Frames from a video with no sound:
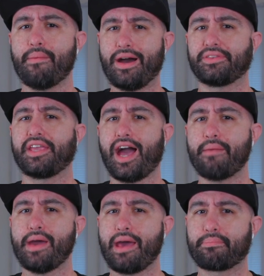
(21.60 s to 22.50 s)
about the
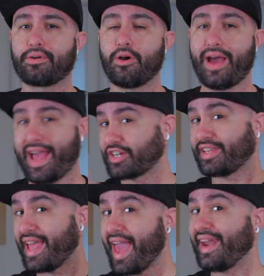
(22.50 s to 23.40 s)
iPad Pro, I
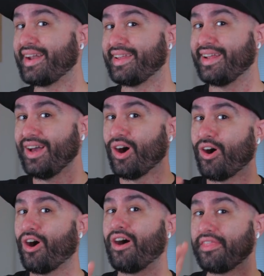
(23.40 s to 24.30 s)
actually edited
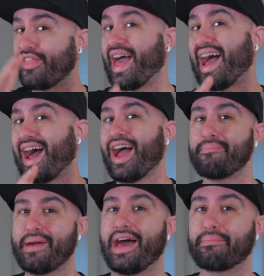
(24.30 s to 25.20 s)
on that
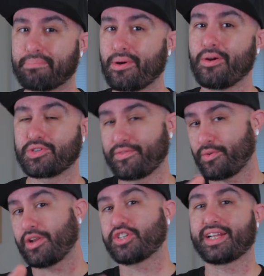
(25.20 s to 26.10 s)
iPad Pro. So if you
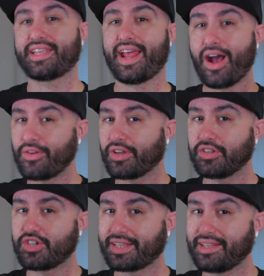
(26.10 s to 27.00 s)
wanna check that out, you
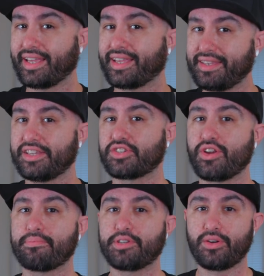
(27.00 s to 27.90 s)
can check the link in the
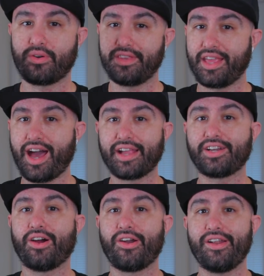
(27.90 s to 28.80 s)
description or in the
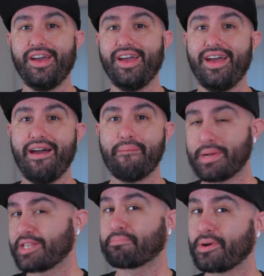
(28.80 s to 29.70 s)
iCard
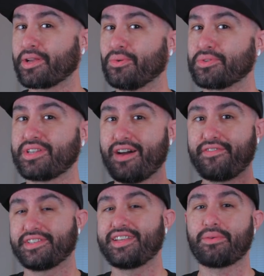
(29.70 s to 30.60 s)
but it's pretty cool stuff
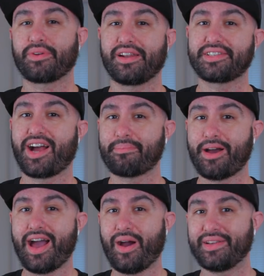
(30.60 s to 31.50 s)
and today we're gonna talk
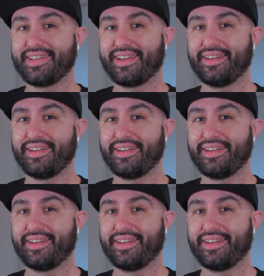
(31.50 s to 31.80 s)
about how I did